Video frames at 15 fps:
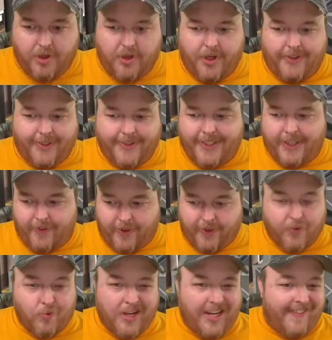and let's give it
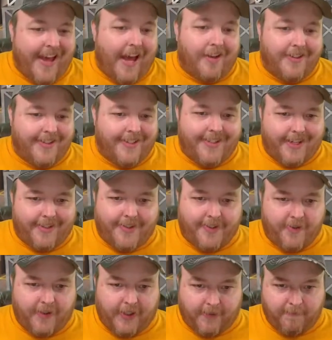3,000 Delta V.